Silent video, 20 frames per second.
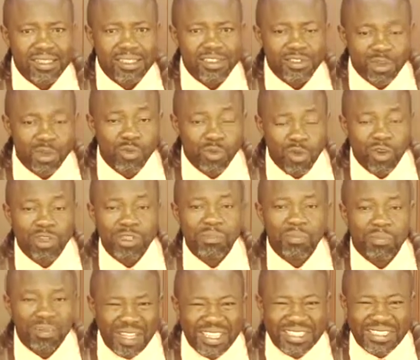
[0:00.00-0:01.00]
You want
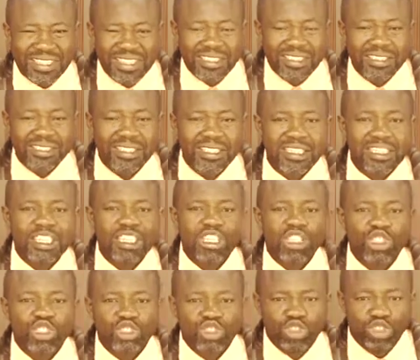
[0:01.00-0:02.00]
blessings,
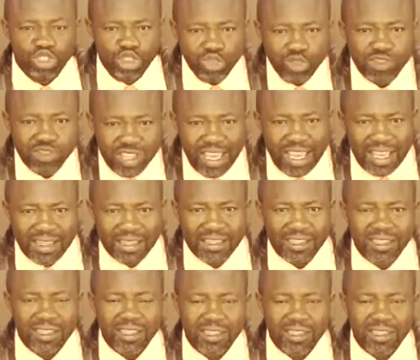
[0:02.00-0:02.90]
you say it.